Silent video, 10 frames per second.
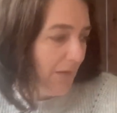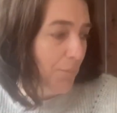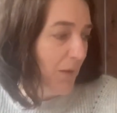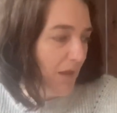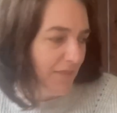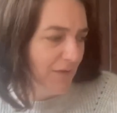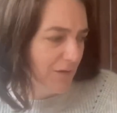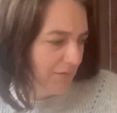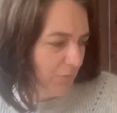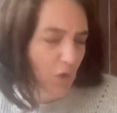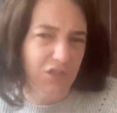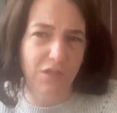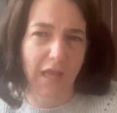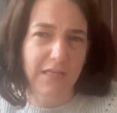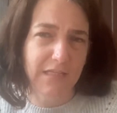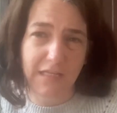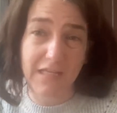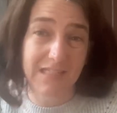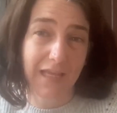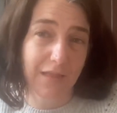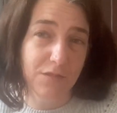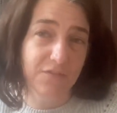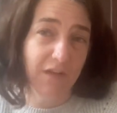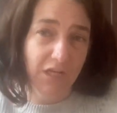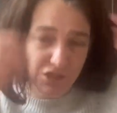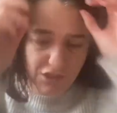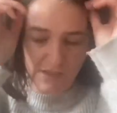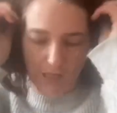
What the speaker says: But I think we've got to the end of the year to get those finished.